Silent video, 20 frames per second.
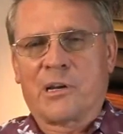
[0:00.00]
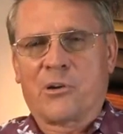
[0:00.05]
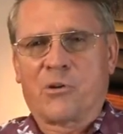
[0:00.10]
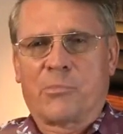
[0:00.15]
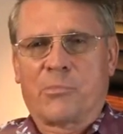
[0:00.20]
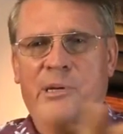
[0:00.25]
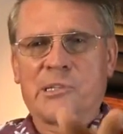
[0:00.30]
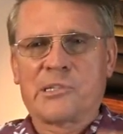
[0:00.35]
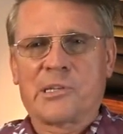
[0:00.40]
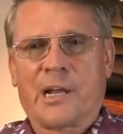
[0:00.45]
and
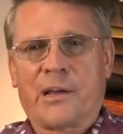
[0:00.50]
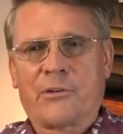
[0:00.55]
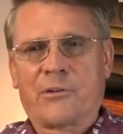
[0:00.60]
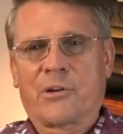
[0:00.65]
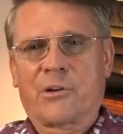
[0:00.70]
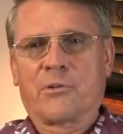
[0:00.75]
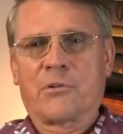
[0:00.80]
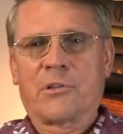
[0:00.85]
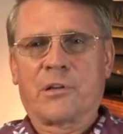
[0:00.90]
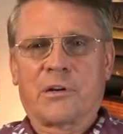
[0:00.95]
nobody's allowed
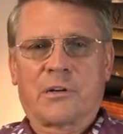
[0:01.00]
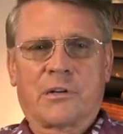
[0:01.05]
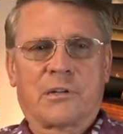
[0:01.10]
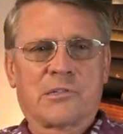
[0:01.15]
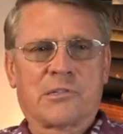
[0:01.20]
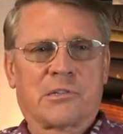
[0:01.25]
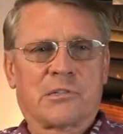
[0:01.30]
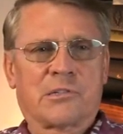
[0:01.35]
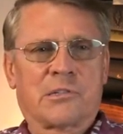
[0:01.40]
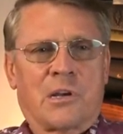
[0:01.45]
to go there
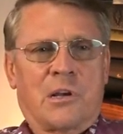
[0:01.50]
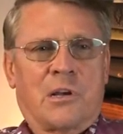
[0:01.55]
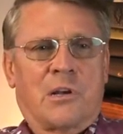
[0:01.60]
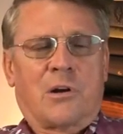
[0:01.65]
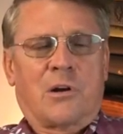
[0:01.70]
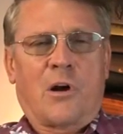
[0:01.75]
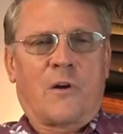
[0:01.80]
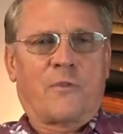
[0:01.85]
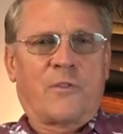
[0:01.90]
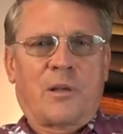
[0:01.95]
because it's
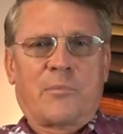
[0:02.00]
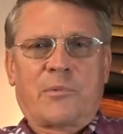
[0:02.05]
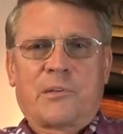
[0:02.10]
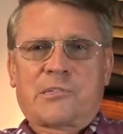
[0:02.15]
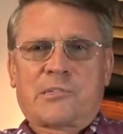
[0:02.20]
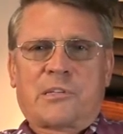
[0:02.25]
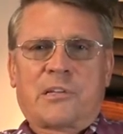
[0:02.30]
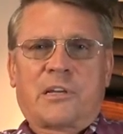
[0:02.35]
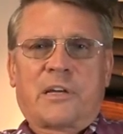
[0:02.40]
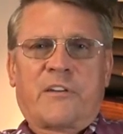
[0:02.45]
off
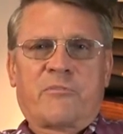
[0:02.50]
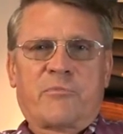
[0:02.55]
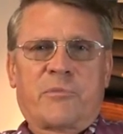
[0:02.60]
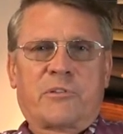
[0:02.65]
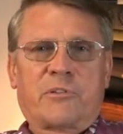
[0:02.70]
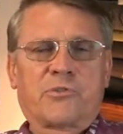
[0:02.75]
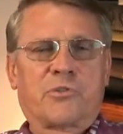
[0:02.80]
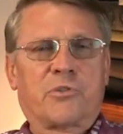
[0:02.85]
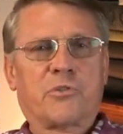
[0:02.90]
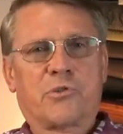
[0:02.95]
limits and the
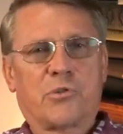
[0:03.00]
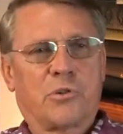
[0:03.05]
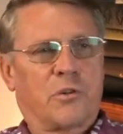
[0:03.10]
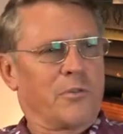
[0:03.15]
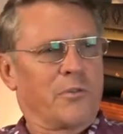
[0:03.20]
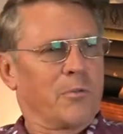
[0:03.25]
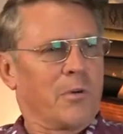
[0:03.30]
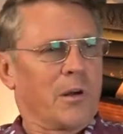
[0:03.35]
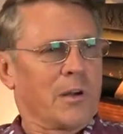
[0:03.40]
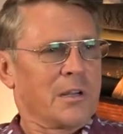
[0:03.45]
government will shoot you
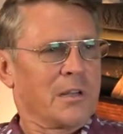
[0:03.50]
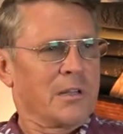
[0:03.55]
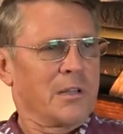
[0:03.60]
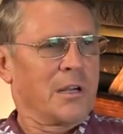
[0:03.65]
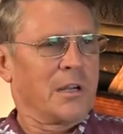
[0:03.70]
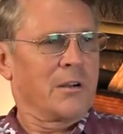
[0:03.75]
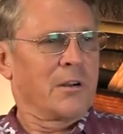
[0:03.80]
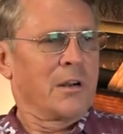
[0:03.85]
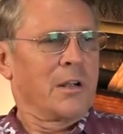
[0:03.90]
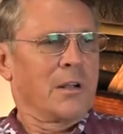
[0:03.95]
if you walk in
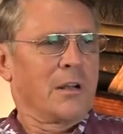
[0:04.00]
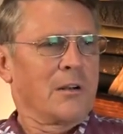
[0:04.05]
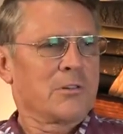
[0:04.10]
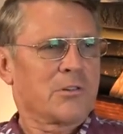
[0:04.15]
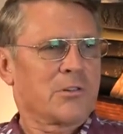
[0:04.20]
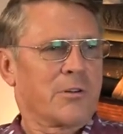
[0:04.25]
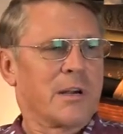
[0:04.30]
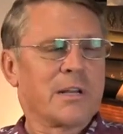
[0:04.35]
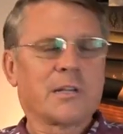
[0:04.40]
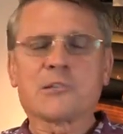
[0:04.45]
there.
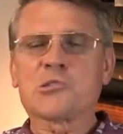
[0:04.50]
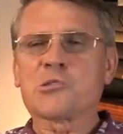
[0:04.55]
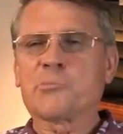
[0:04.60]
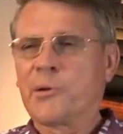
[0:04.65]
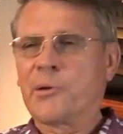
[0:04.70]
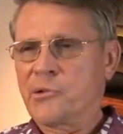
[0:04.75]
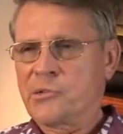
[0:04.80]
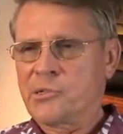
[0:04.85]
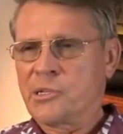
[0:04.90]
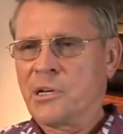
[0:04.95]
There's a great
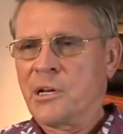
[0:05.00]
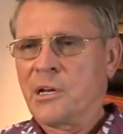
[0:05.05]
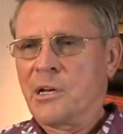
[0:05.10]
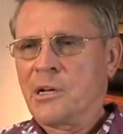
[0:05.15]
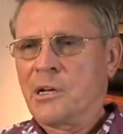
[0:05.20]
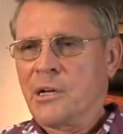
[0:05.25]
conspiracy.